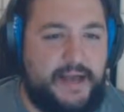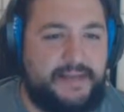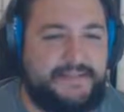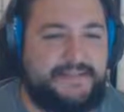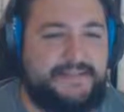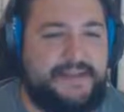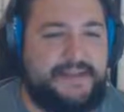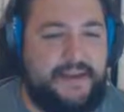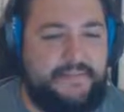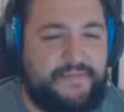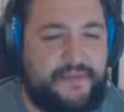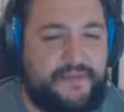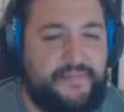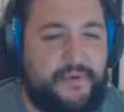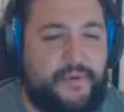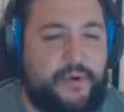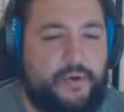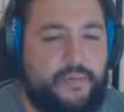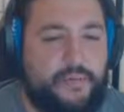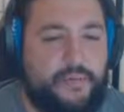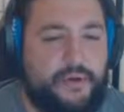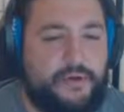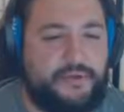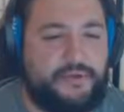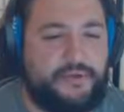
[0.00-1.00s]
save the
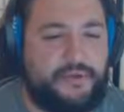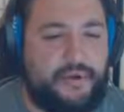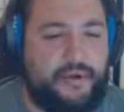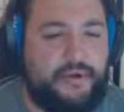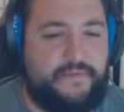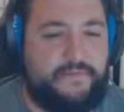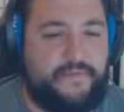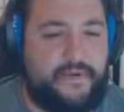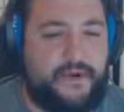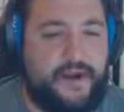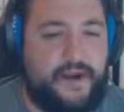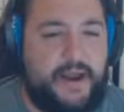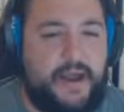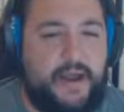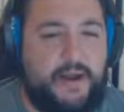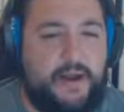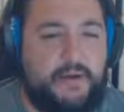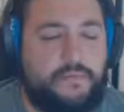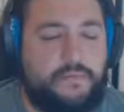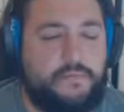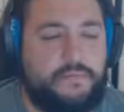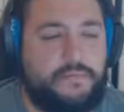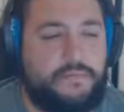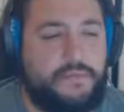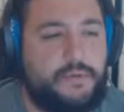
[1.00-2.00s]
Pokemon Trader for now.
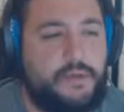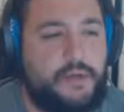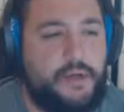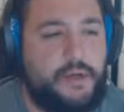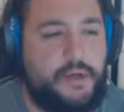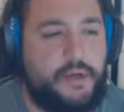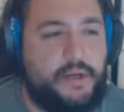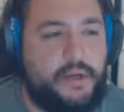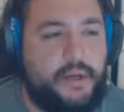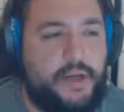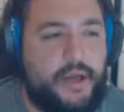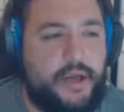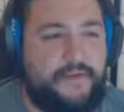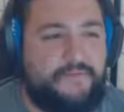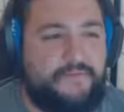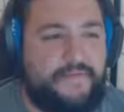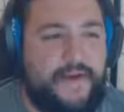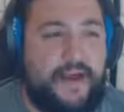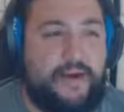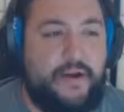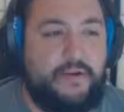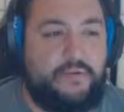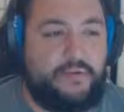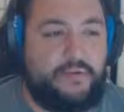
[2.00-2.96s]
If I don't